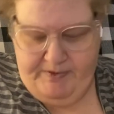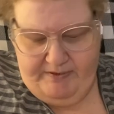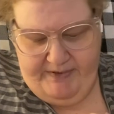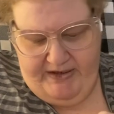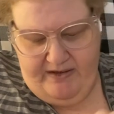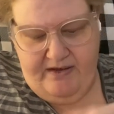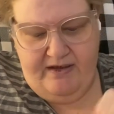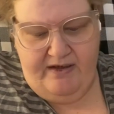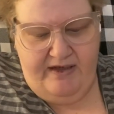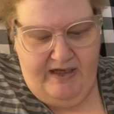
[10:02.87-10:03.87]
in my
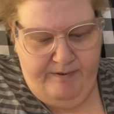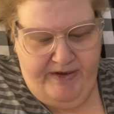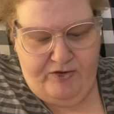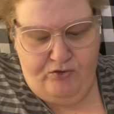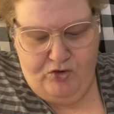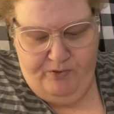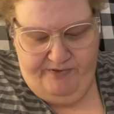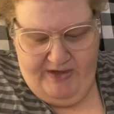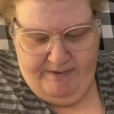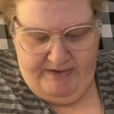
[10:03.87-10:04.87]
in my YouTube
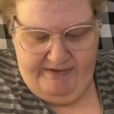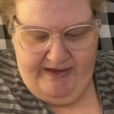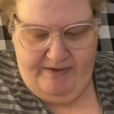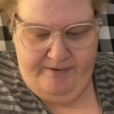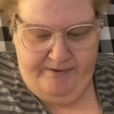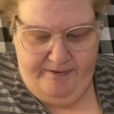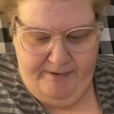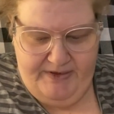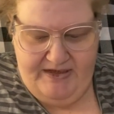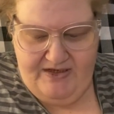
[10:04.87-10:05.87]
family, right?
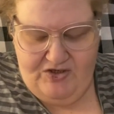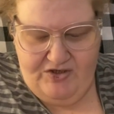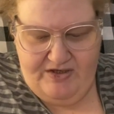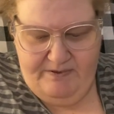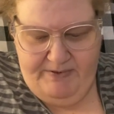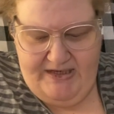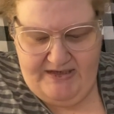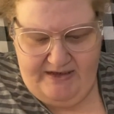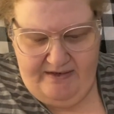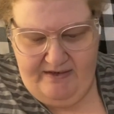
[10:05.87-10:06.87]
But this is just
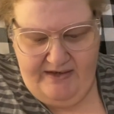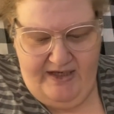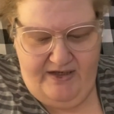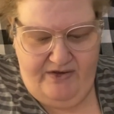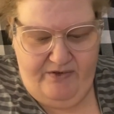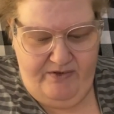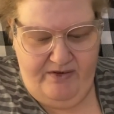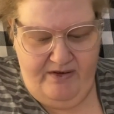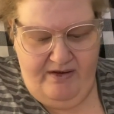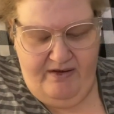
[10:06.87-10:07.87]
amazing. Thank you.
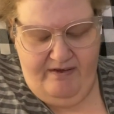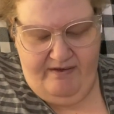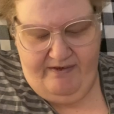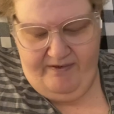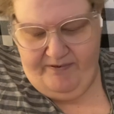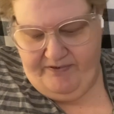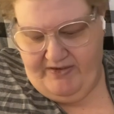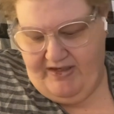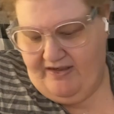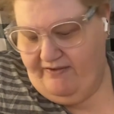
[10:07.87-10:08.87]

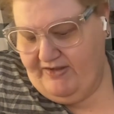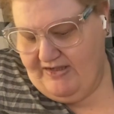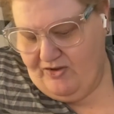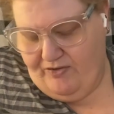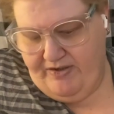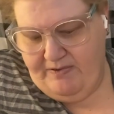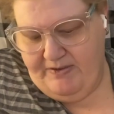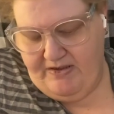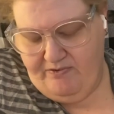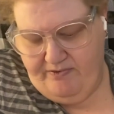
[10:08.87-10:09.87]
I love this
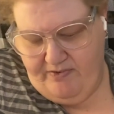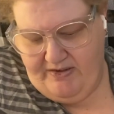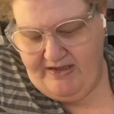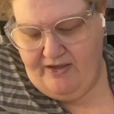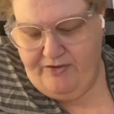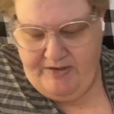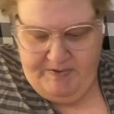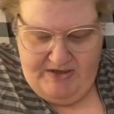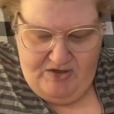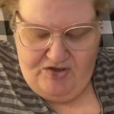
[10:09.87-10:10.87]
Christmas. Well, it's not
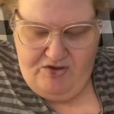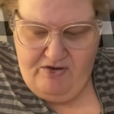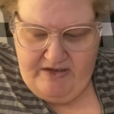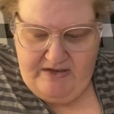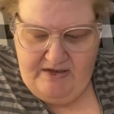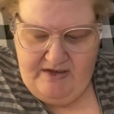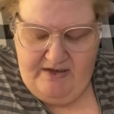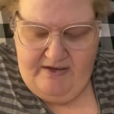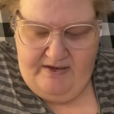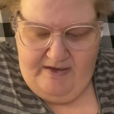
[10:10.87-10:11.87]
Christmas, it's stars.
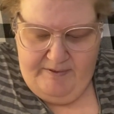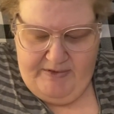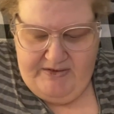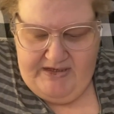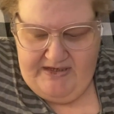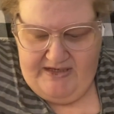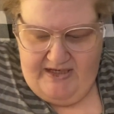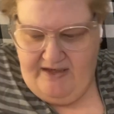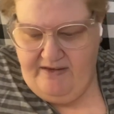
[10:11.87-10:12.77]
I was going to say